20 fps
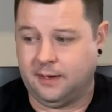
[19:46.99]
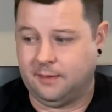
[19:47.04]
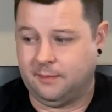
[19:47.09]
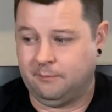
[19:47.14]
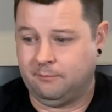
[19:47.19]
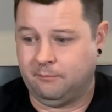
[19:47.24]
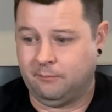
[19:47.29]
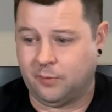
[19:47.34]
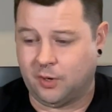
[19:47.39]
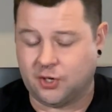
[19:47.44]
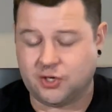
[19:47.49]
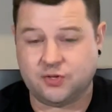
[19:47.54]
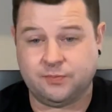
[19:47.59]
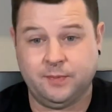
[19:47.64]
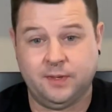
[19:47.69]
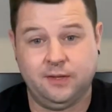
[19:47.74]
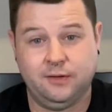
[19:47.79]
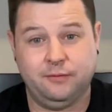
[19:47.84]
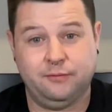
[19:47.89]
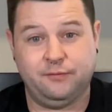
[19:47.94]

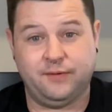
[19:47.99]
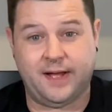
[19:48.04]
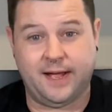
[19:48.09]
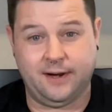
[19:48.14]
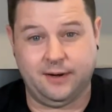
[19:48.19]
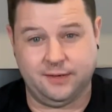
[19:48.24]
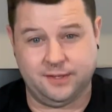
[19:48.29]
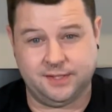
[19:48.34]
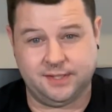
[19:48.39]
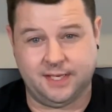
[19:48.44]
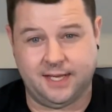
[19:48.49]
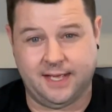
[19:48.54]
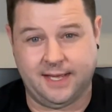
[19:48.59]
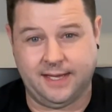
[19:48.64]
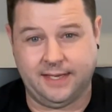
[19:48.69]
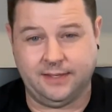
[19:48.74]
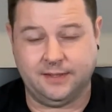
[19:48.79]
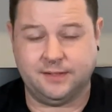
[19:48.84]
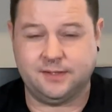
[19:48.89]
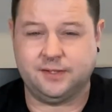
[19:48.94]
Marshmallow
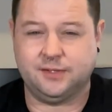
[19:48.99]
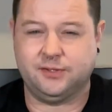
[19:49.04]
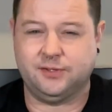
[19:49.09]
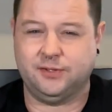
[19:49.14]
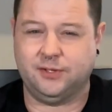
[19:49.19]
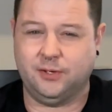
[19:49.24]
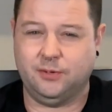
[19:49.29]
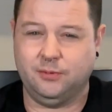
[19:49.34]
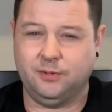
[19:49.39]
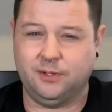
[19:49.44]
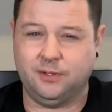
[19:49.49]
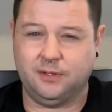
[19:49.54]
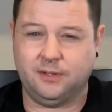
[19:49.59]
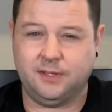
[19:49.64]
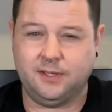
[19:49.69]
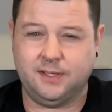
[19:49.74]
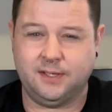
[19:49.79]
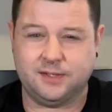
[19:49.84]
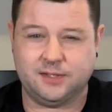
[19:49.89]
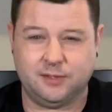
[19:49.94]
Fireside. It's so
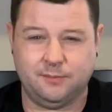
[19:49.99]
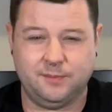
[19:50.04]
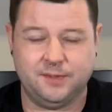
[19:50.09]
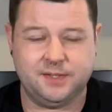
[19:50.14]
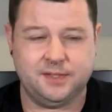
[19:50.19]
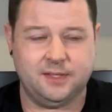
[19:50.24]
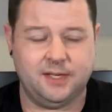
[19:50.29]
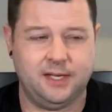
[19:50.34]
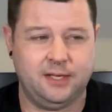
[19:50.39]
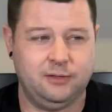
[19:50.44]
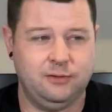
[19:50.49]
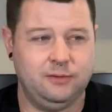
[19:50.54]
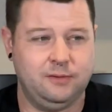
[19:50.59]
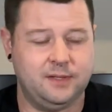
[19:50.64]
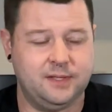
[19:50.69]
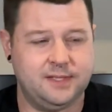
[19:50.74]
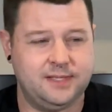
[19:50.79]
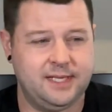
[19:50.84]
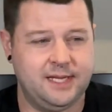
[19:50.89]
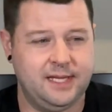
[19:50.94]
good. It's almost like you
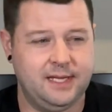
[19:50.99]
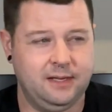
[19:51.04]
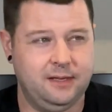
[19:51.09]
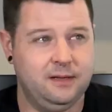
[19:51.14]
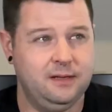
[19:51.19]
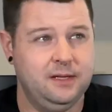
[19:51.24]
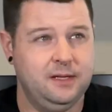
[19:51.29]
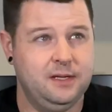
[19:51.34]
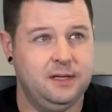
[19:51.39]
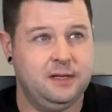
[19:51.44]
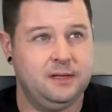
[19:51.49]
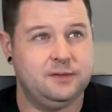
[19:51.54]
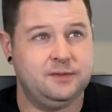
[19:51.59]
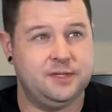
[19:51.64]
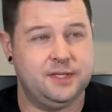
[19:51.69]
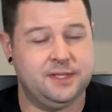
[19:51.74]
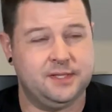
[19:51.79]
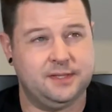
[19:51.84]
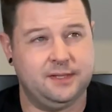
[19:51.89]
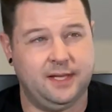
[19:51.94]
could take
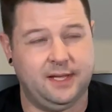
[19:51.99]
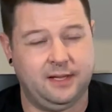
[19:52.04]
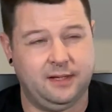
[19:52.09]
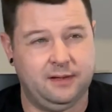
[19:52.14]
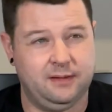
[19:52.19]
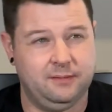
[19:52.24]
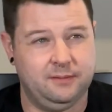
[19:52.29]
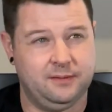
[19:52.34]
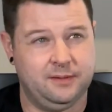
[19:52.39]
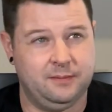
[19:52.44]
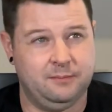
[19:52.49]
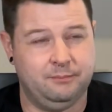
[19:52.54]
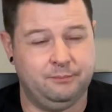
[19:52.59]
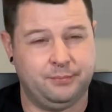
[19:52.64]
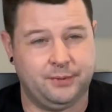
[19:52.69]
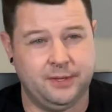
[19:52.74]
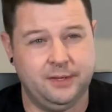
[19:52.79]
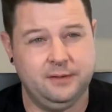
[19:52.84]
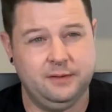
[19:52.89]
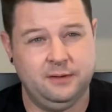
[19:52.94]
just like the
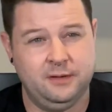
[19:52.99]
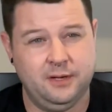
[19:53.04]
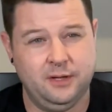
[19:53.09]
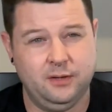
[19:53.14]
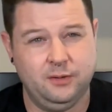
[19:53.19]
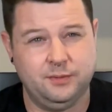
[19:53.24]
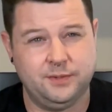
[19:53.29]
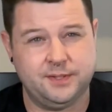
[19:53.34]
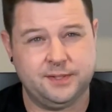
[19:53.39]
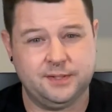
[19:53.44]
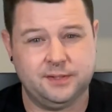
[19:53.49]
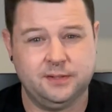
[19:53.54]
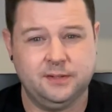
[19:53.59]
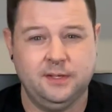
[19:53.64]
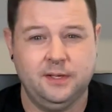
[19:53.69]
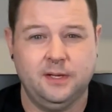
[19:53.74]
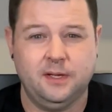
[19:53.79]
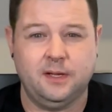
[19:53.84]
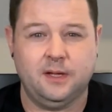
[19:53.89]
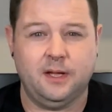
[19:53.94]
burnt notes
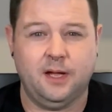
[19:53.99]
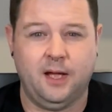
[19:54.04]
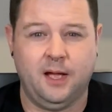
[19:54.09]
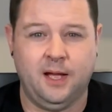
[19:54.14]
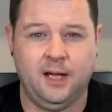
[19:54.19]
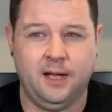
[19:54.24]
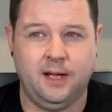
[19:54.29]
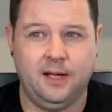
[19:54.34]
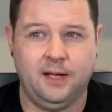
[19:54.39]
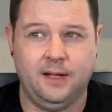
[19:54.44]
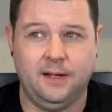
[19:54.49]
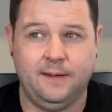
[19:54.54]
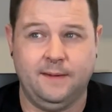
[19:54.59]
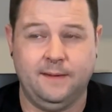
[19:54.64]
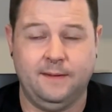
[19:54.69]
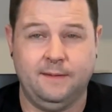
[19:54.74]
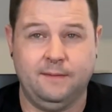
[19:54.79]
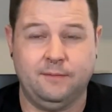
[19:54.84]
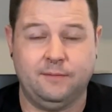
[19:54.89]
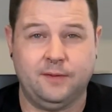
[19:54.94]

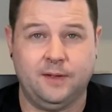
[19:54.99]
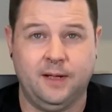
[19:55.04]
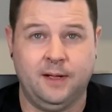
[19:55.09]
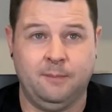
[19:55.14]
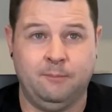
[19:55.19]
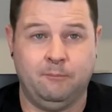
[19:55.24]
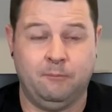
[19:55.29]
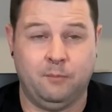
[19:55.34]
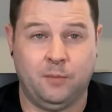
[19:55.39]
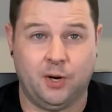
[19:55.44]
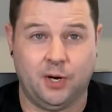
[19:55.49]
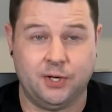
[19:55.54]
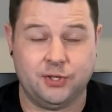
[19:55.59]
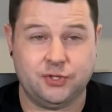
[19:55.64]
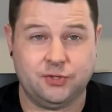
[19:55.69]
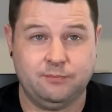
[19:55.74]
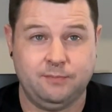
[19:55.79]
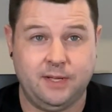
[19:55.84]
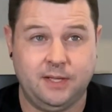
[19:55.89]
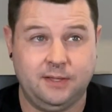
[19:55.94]
of a
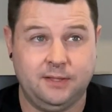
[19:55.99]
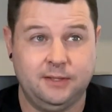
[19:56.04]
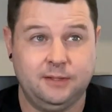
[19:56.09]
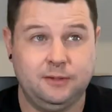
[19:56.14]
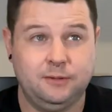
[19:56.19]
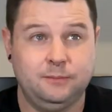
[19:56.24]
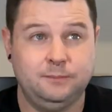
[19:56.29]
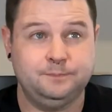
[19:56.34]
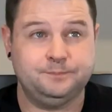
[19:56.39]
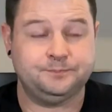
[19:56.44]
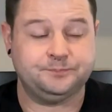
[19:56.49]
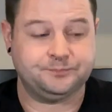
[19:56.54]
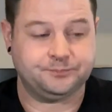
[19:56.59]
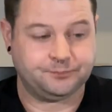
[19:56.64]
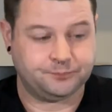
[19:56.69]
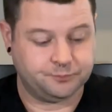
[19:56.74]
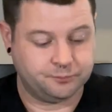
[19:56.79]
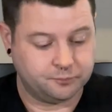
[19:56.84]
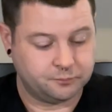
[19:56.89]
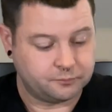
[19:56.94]
marshmallow
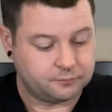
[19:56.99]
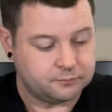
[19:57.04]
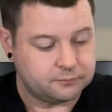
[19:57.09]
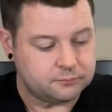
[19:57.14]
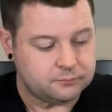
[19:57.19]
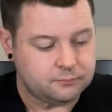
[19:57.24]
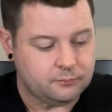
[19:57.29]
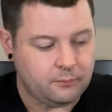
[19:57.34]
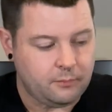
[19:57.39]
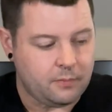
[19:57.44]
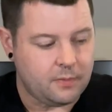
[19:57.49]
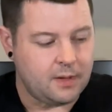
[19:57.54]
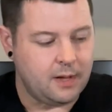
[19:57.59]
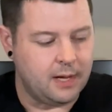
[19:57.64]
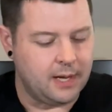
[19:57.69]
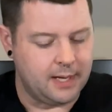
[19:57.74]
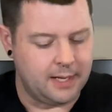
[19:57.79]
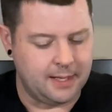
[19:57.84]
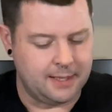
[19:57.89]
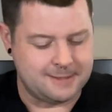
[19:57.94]

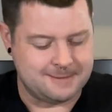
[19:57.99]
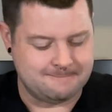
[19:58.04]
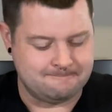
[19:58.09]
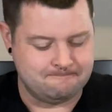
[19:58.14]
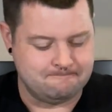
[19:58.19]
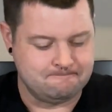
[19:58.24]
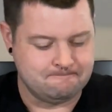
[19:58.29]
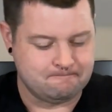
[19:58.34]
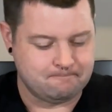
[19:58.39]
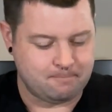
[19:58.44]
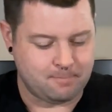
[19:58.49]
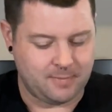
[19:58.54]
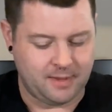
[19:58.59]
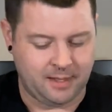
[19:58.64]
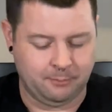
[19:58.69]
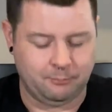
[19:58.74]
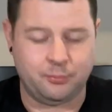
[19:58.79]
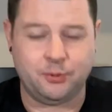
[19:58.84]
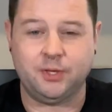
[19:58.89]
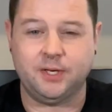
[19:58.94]

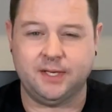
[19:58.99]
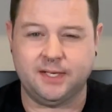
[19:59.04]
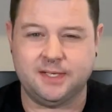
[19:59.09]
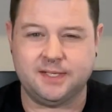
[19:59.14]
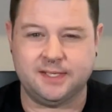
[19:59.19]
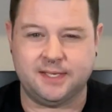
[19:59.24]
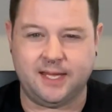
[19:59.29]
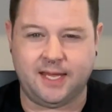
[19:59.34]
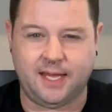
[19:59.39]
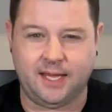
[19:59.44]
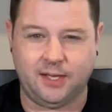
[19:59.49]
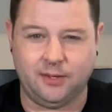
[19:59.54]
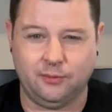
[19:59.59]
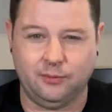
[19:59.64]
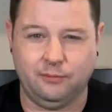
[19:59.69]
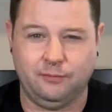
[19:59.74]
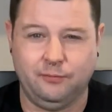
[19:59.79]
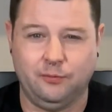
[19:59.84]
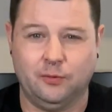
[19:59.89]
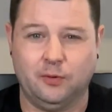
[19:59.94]
and put it into
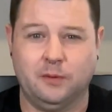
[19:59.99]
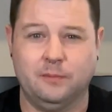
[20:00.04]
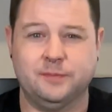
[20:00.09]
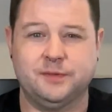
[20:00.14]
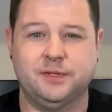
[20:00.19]
candle form.